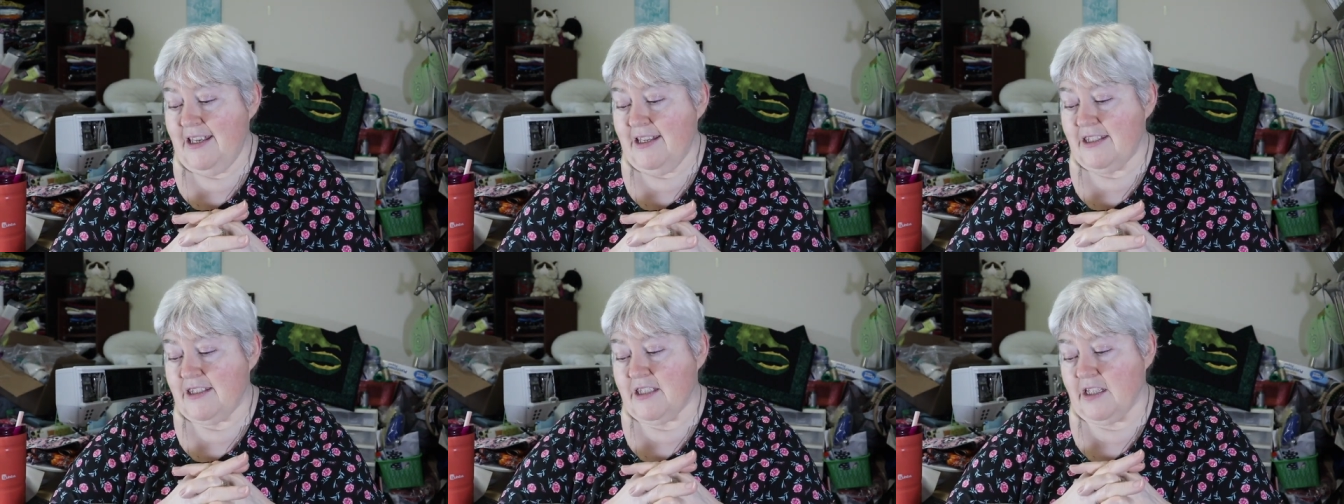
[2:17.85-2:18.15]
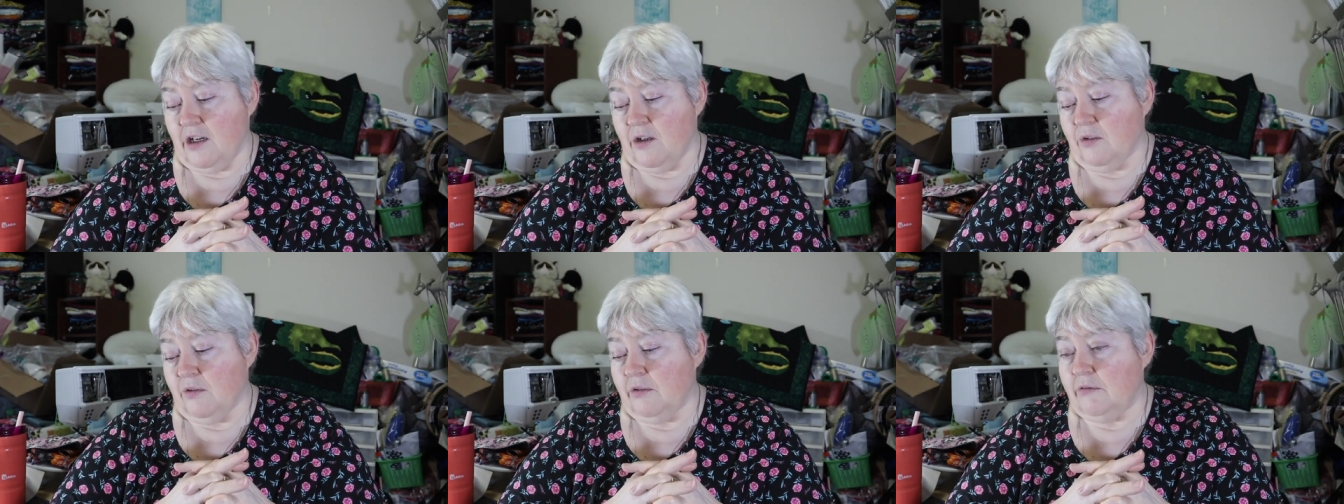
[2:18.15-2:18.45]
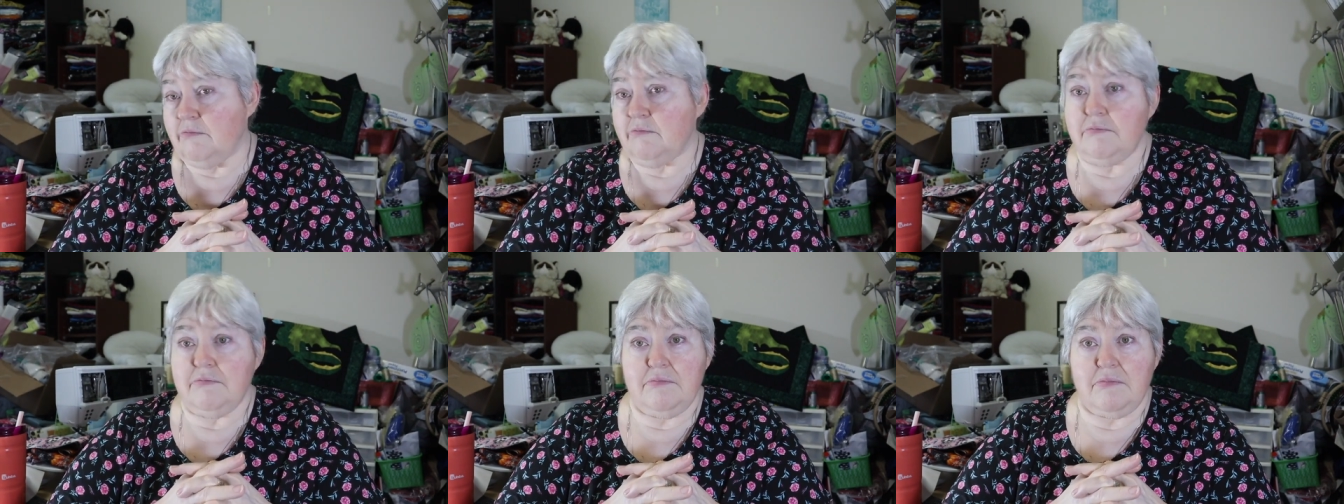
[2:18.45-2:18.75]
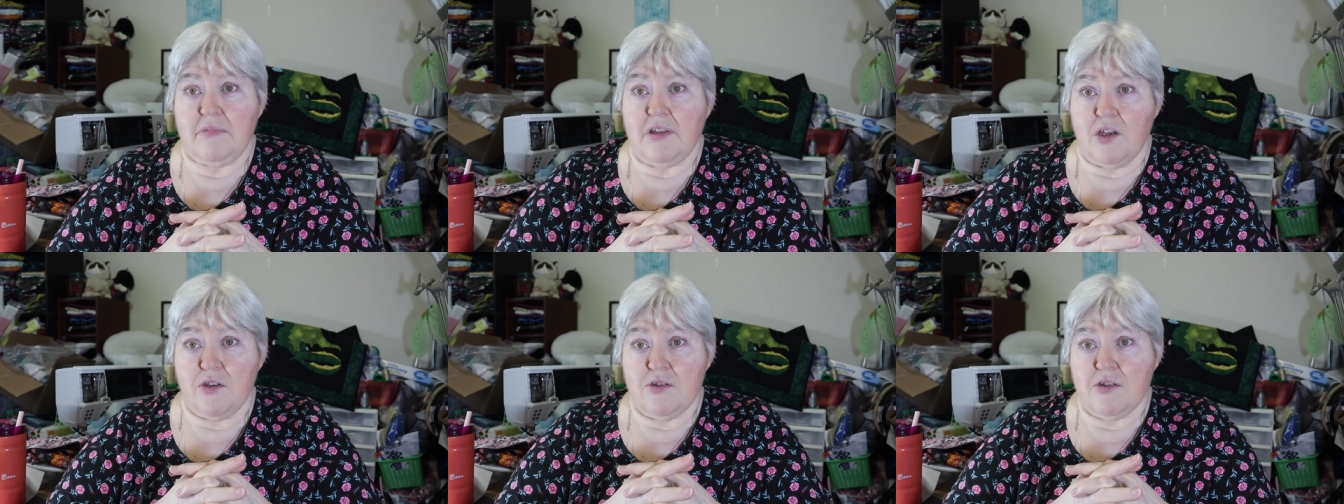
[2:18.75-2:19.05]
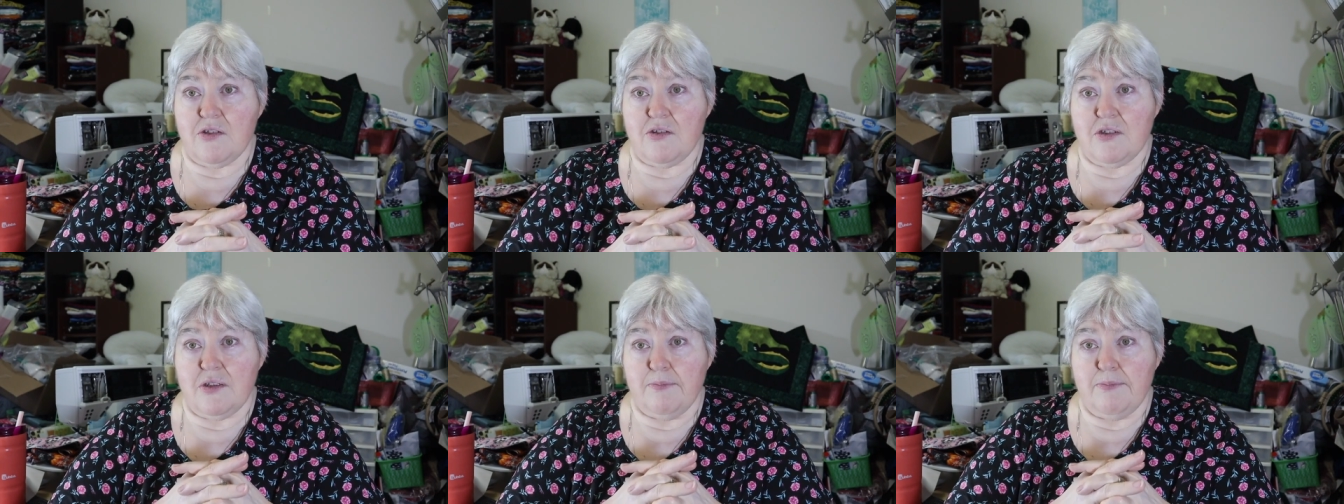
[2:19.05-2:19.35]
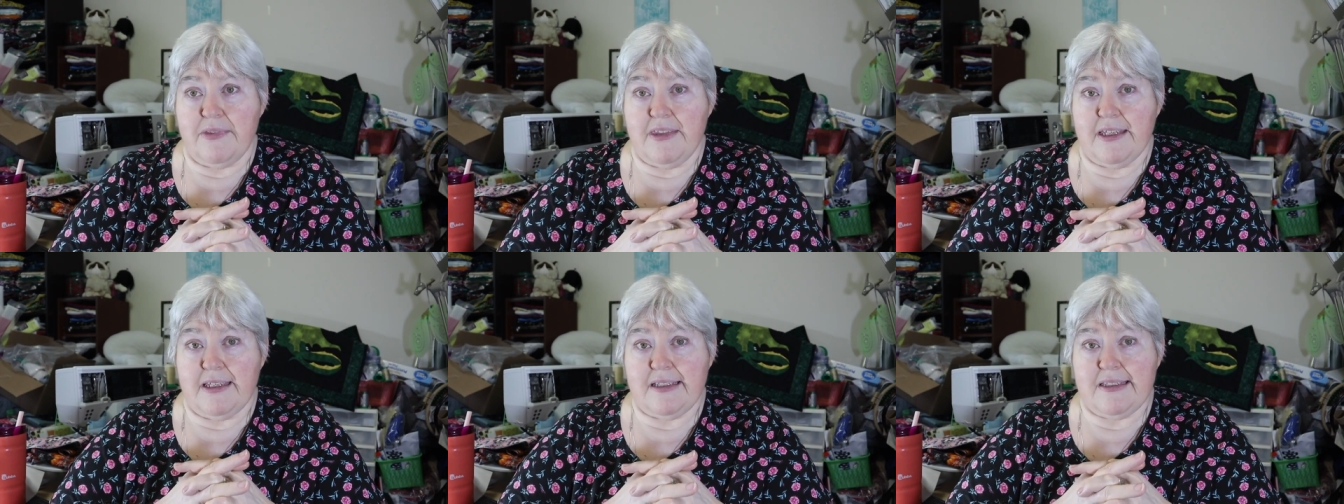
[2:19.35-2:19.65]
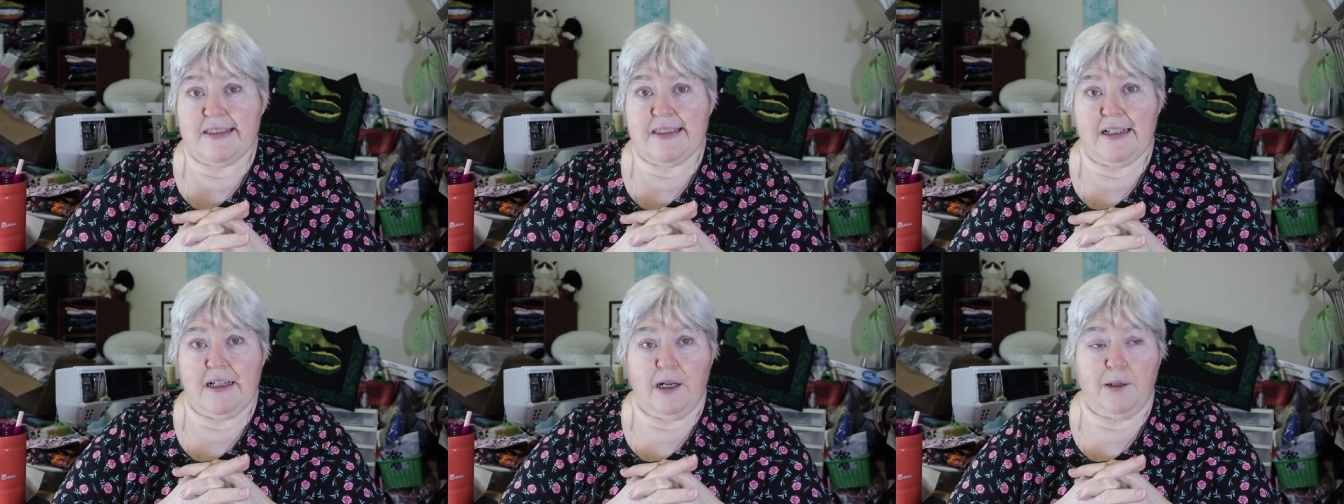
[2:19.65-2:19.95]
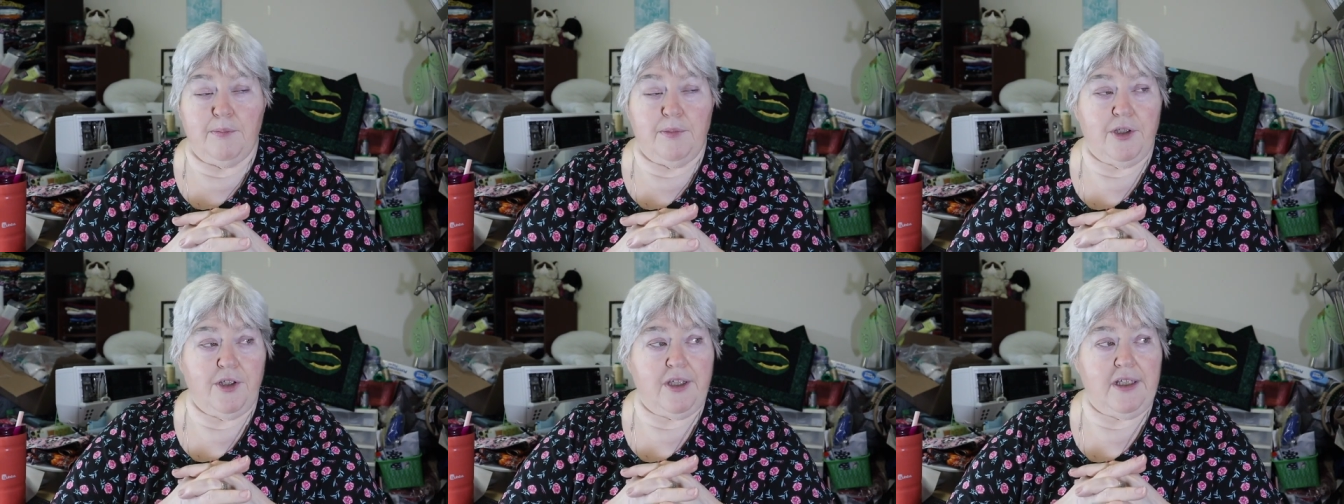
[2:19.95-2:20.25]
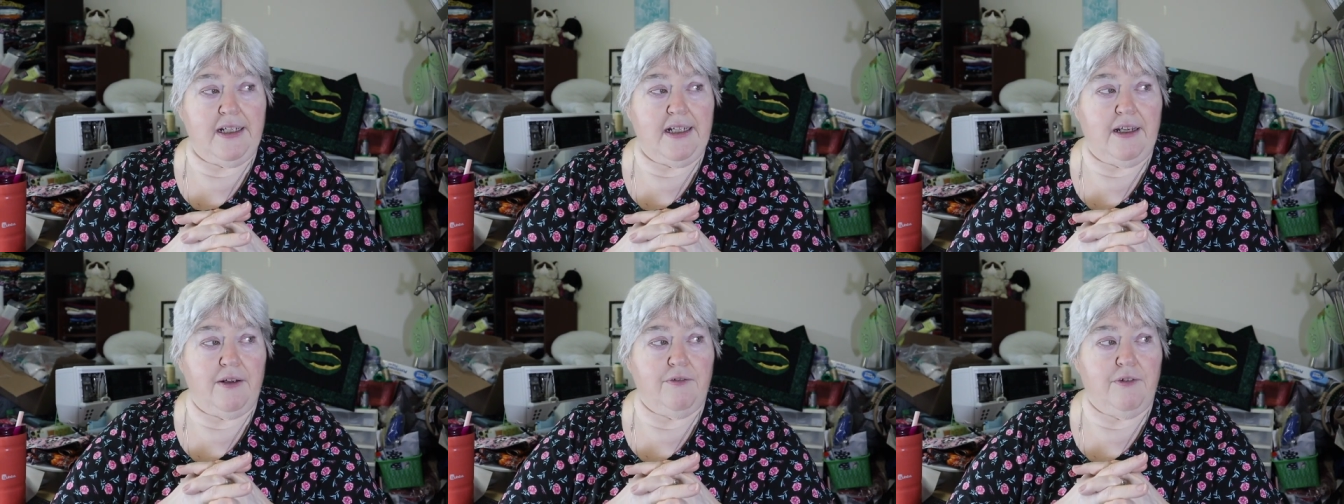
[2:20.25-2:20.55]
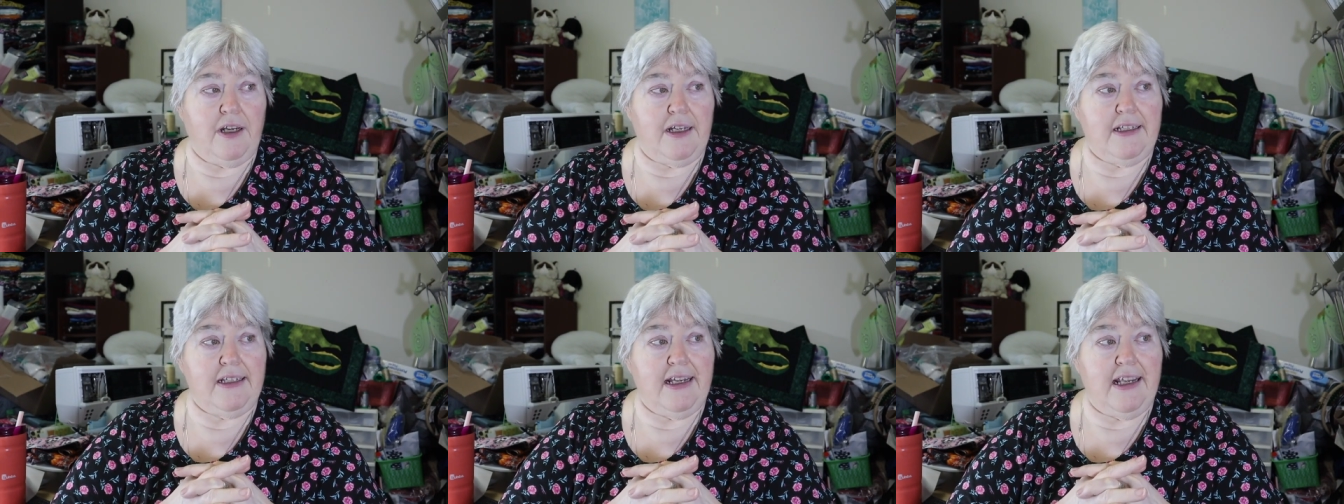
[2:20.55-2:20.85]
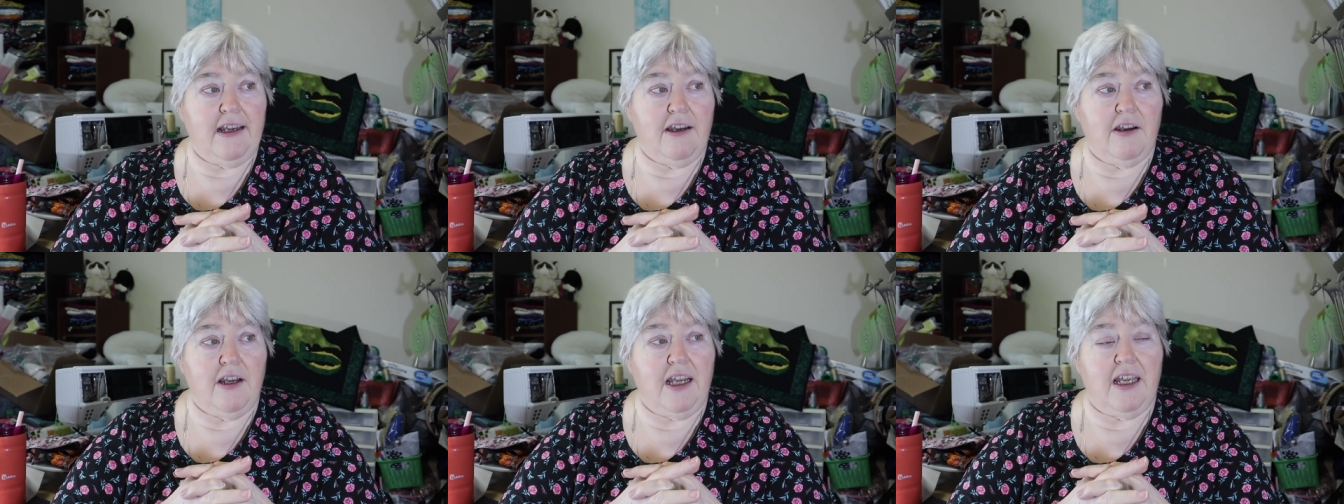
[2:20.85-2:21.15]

So those are some things that I'm looking at right now.